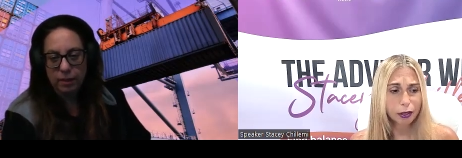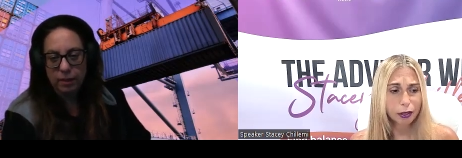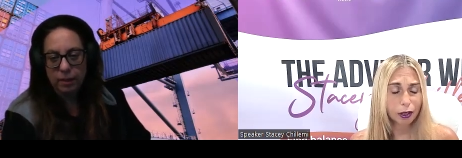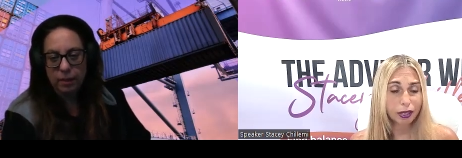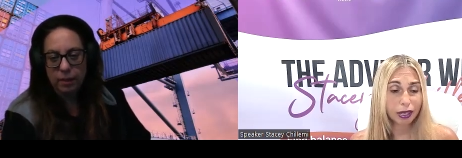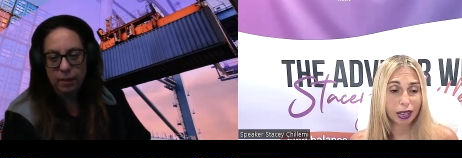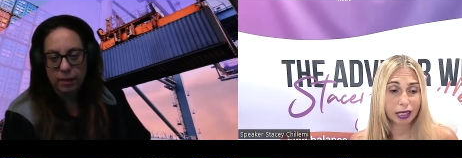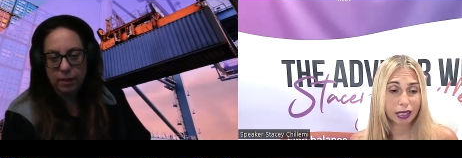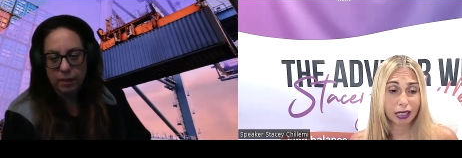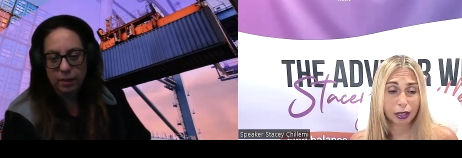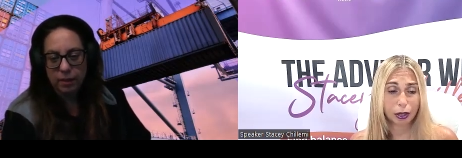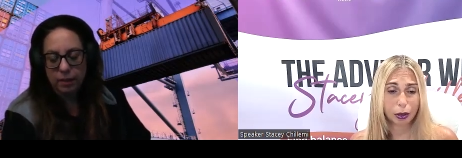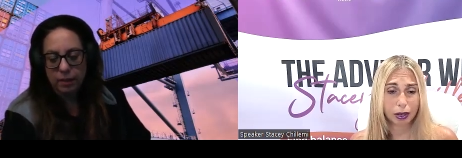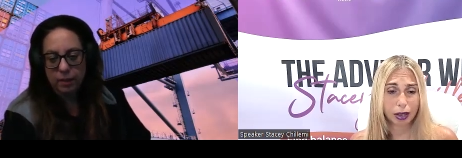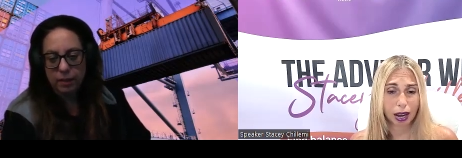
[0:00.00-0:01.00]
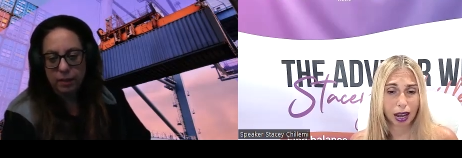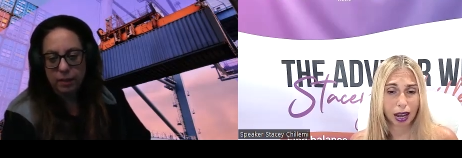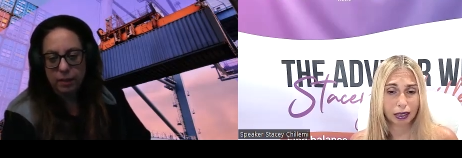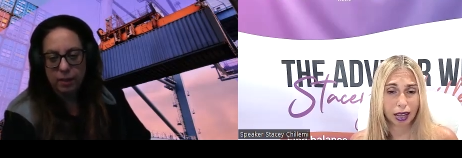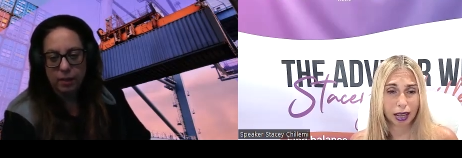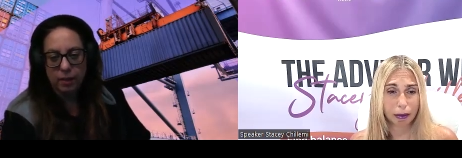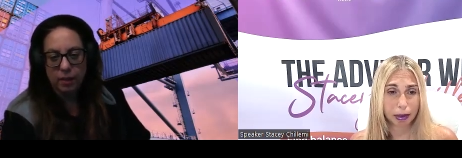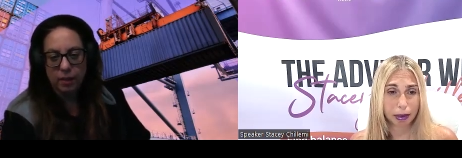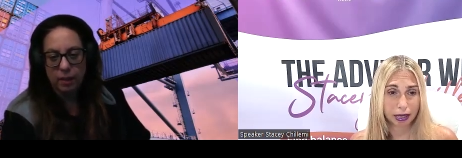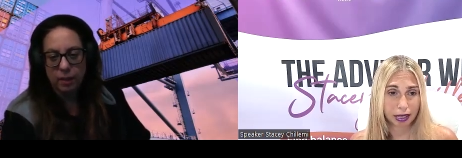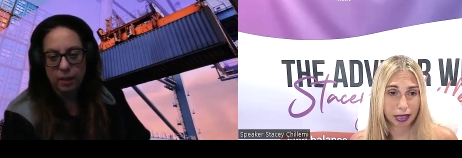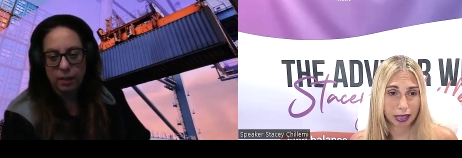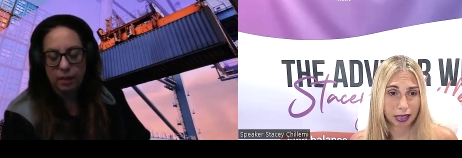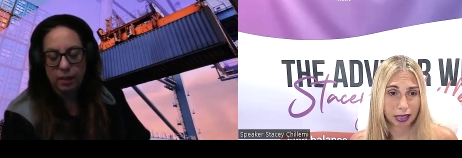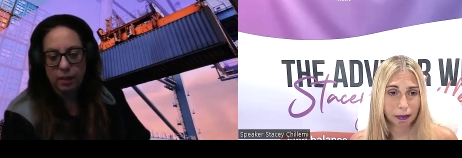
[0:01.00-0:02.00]
Speaker 1: they turned it on into an online
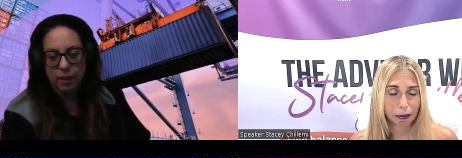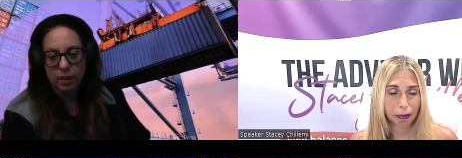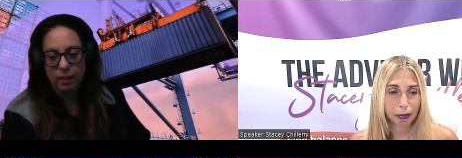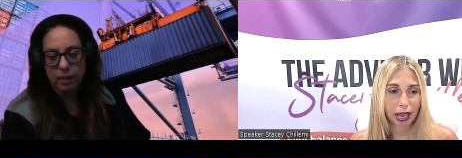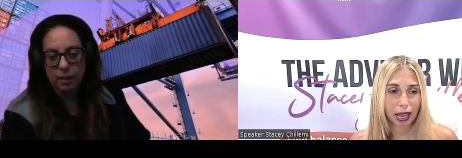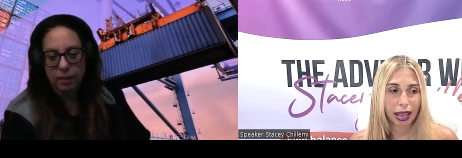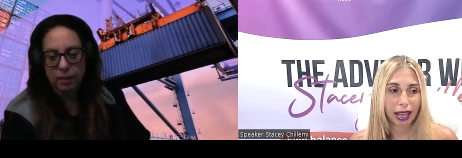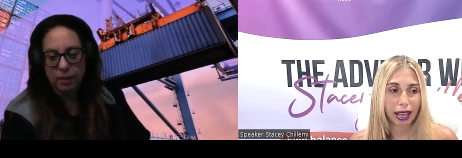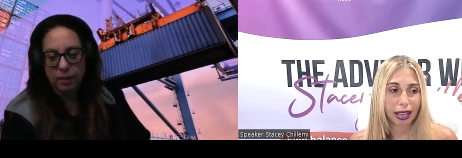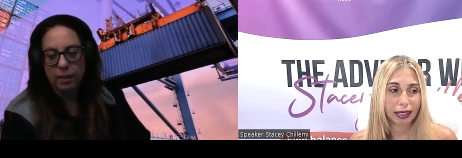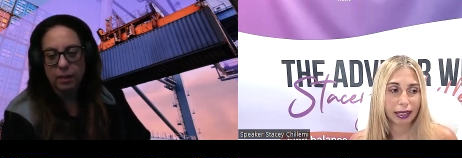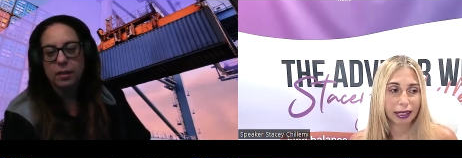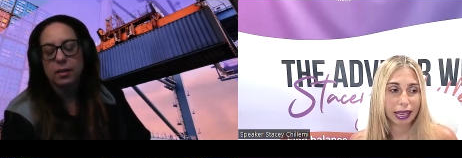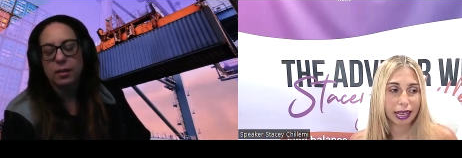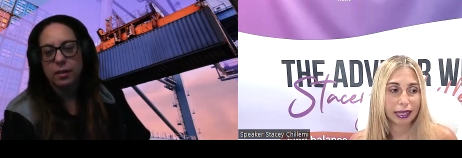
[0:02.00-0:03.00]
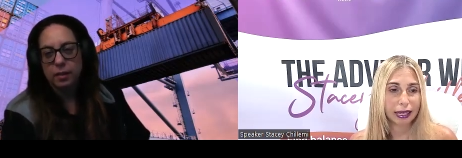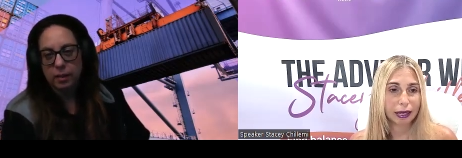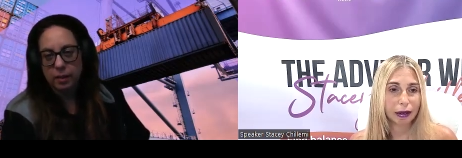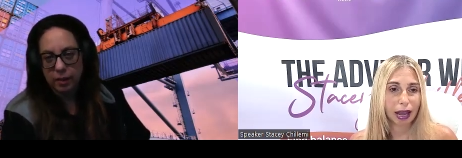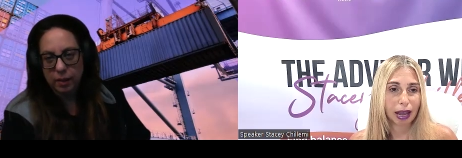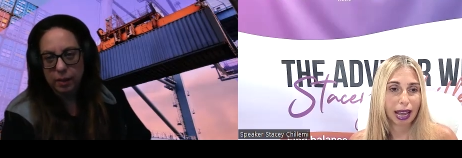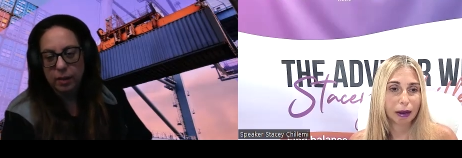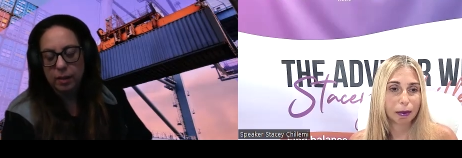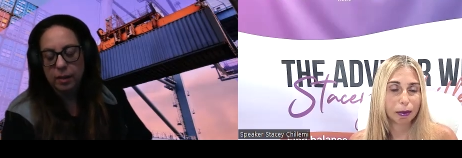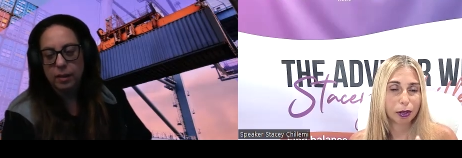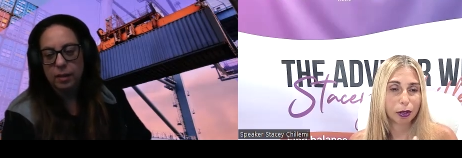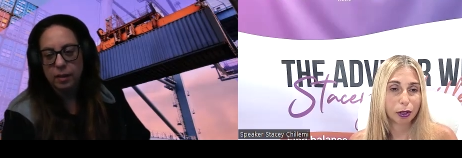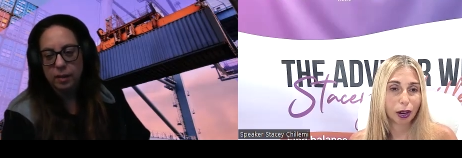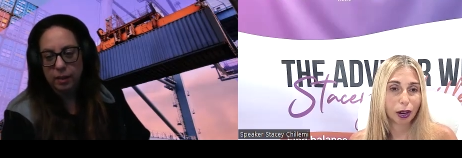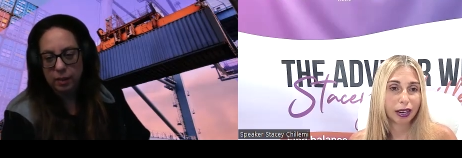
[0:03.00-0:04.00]
business, and they did
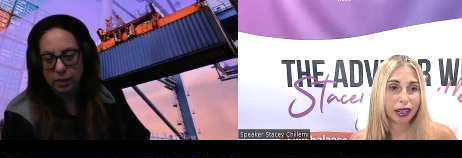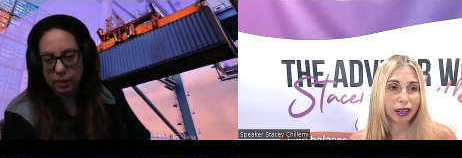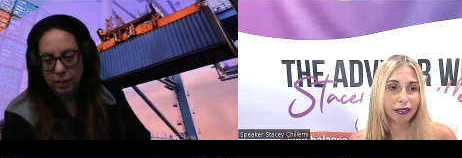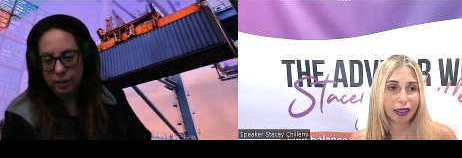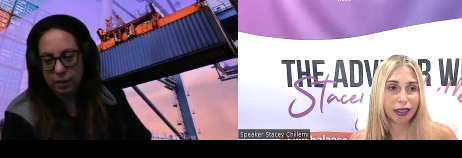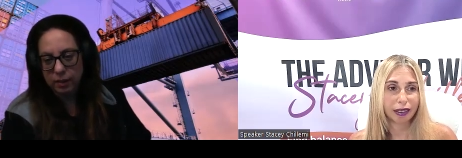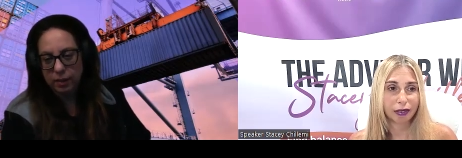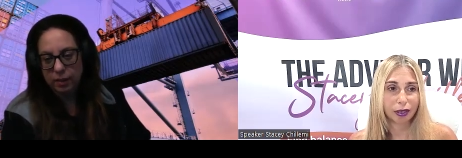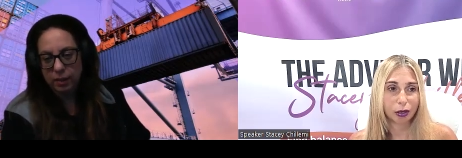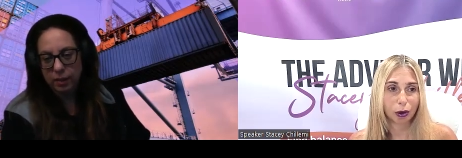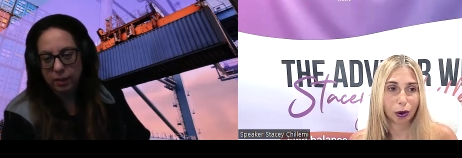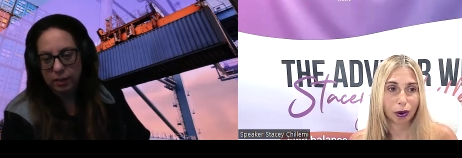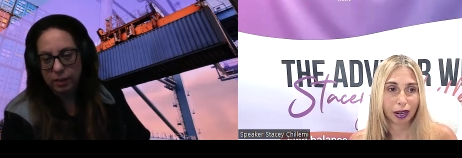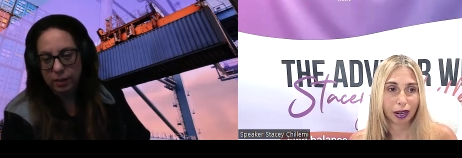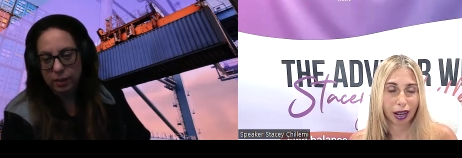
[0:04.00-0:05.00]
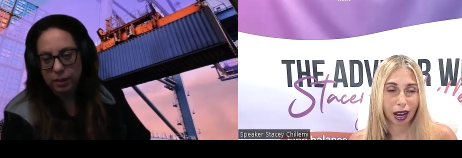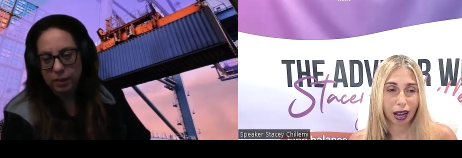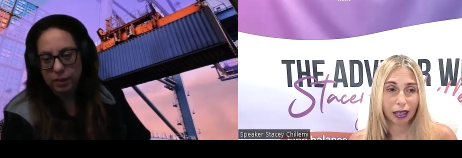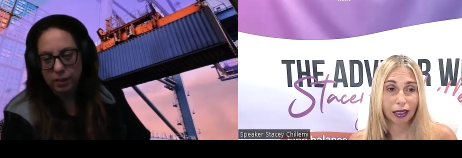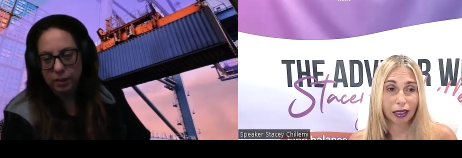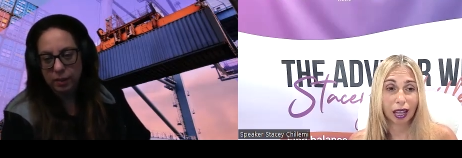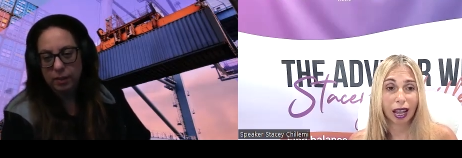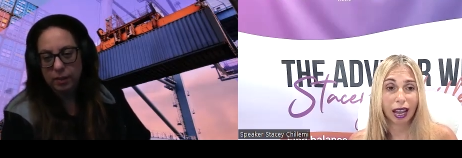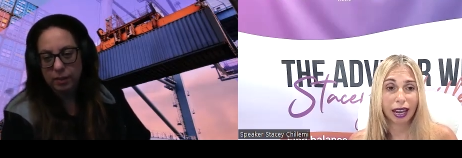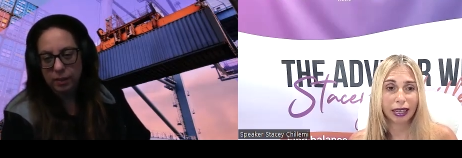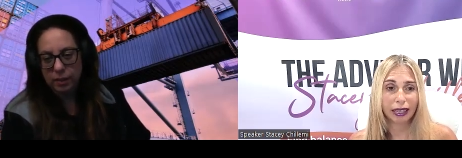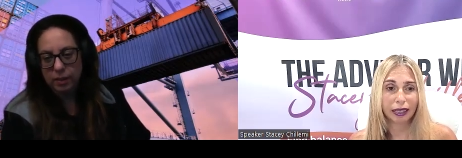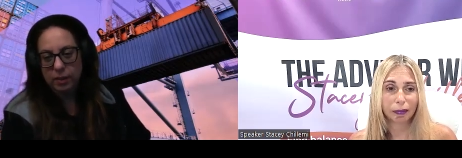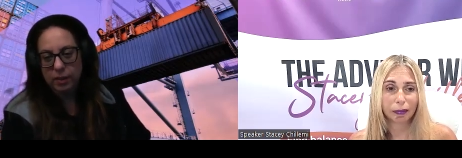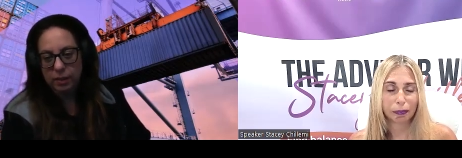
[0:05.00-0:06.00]
had a majority of their inventory
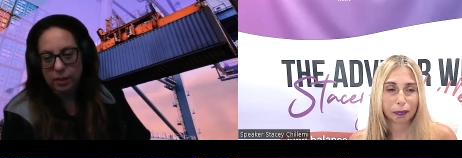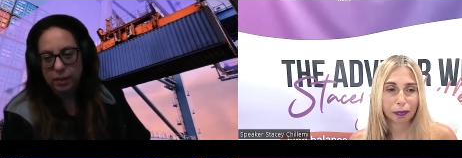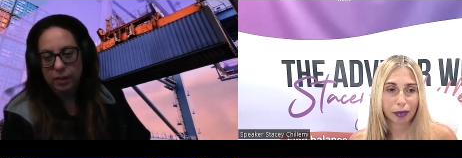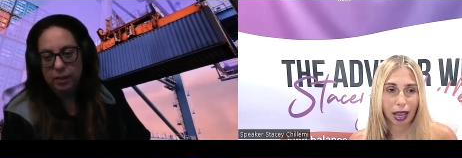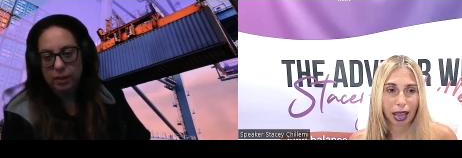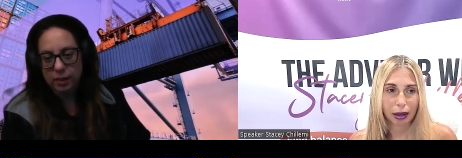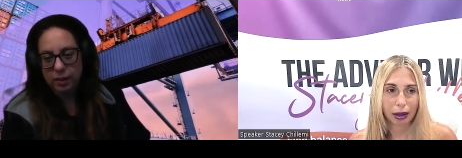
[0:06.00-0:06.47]
online